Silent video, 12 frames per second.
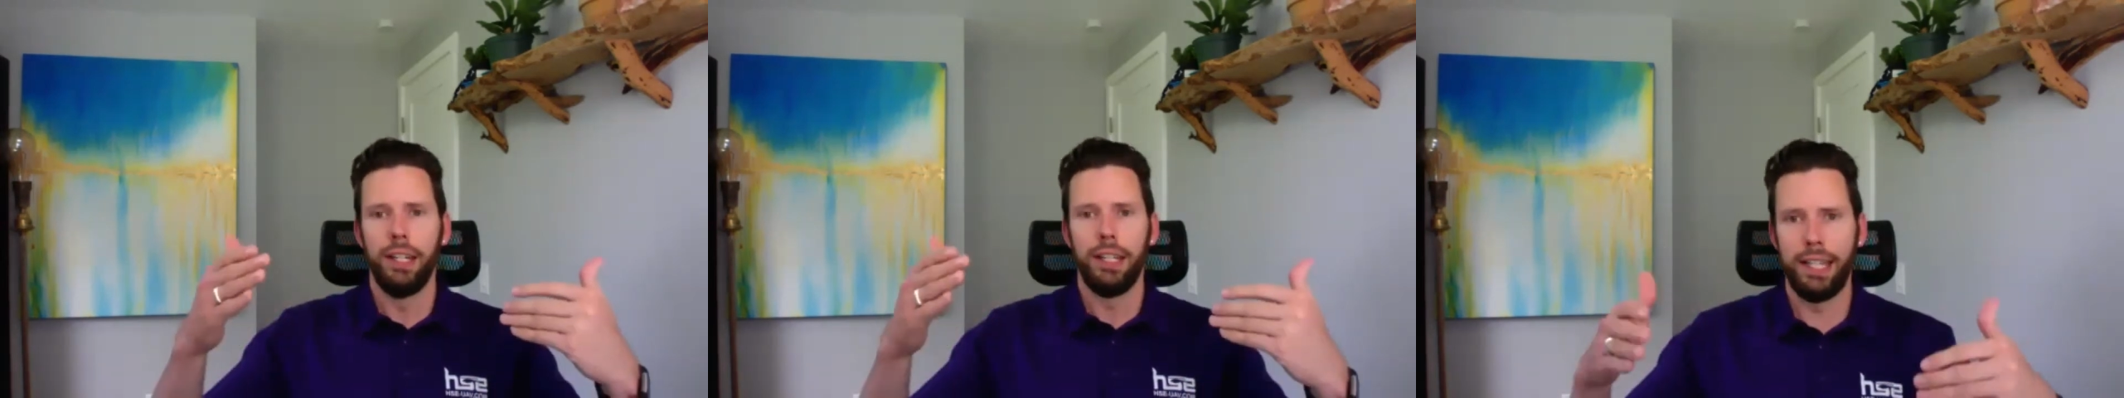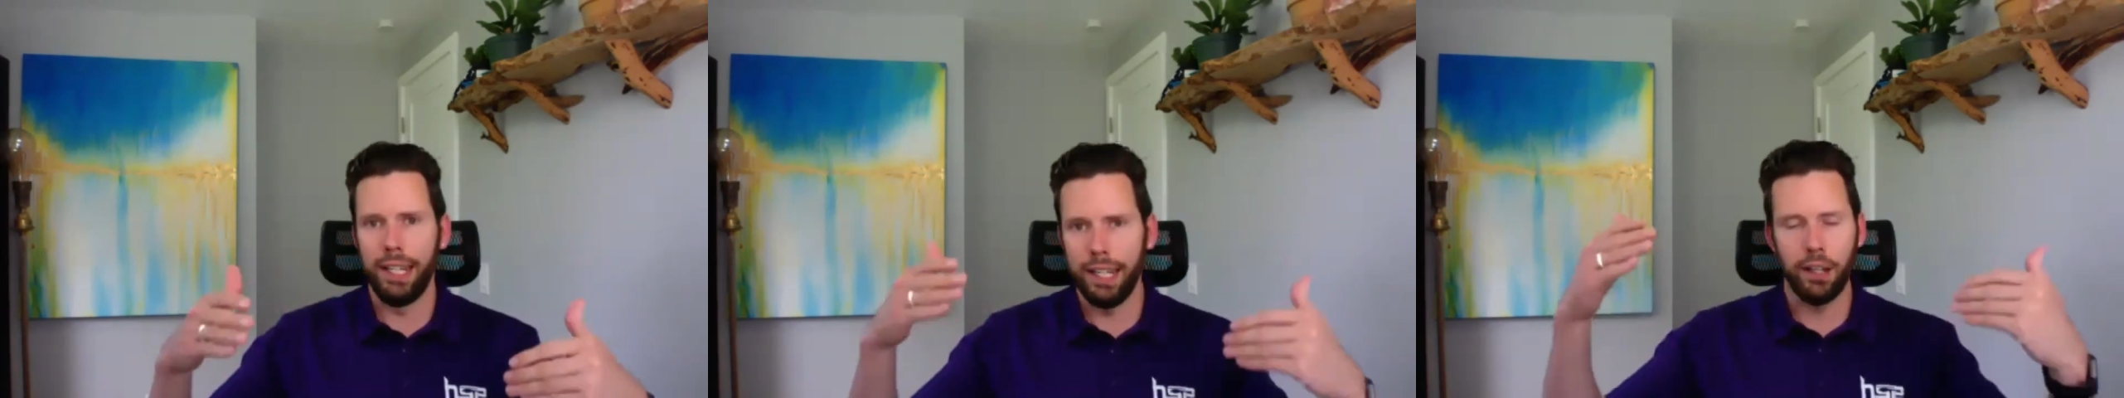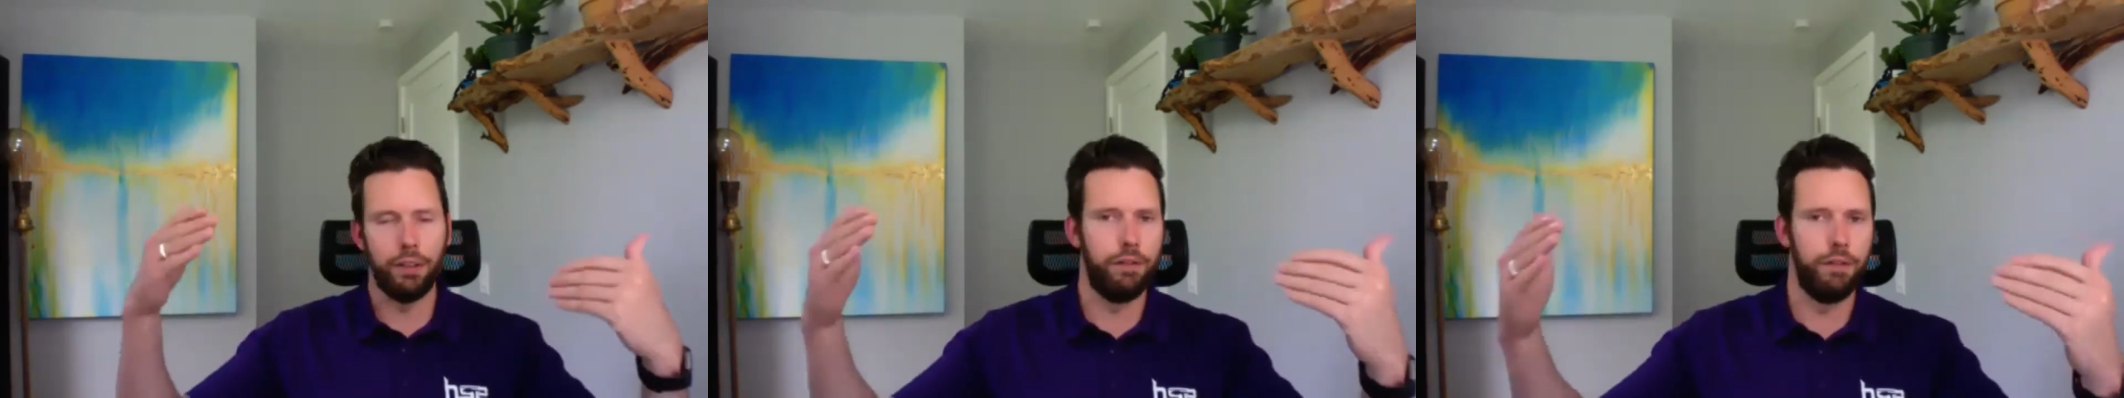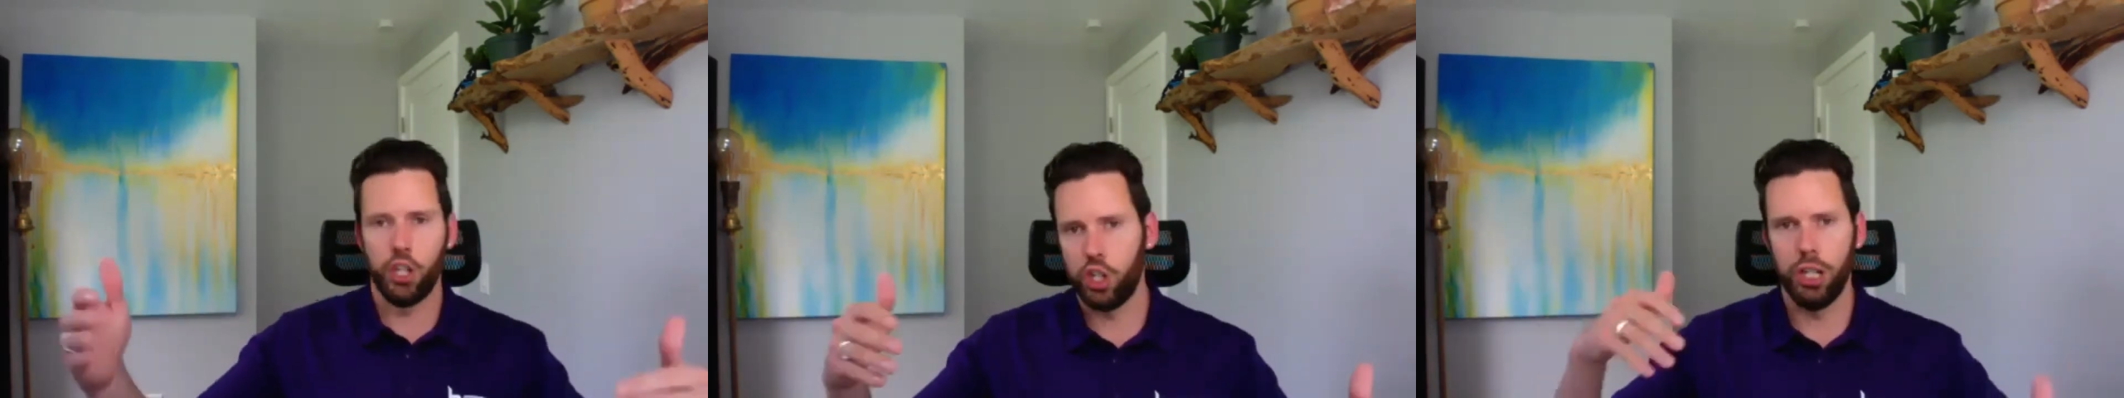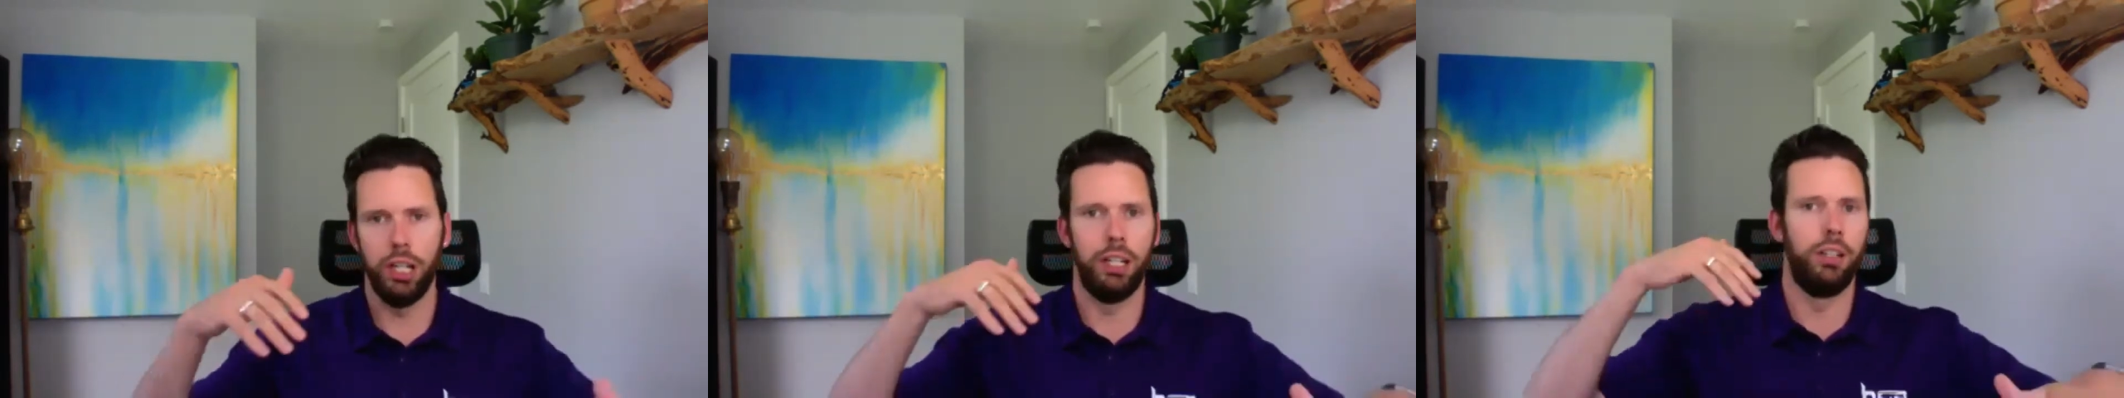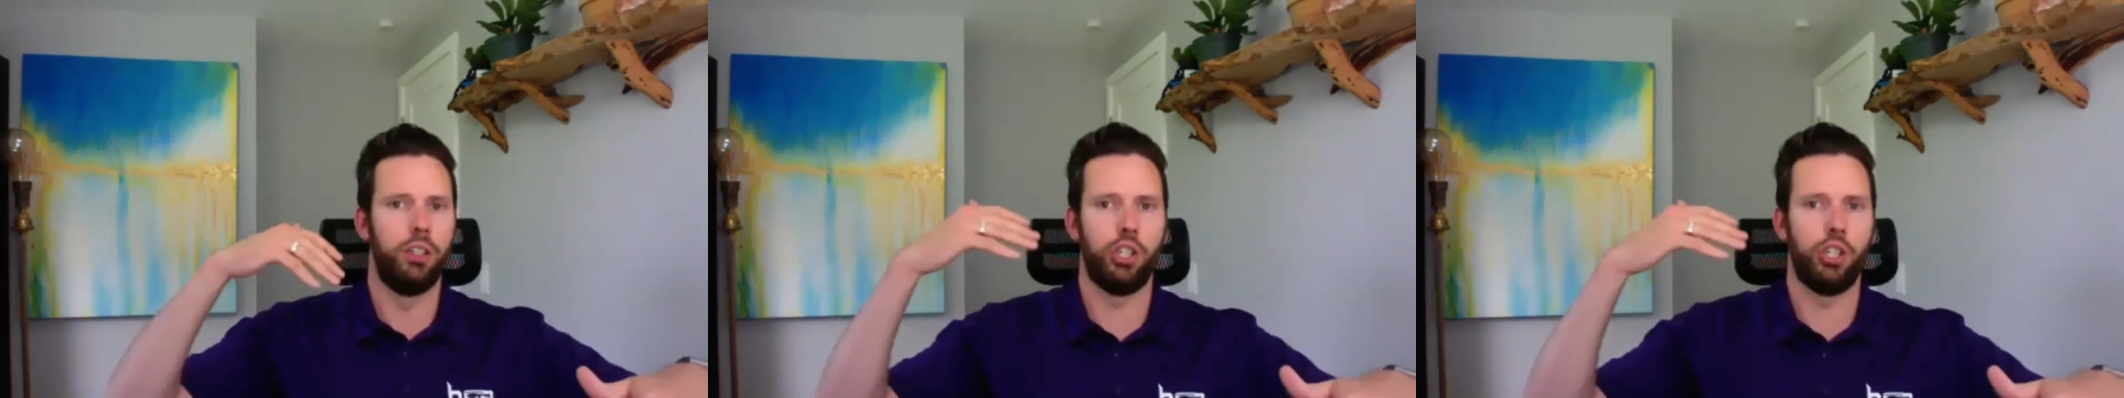getting efficient and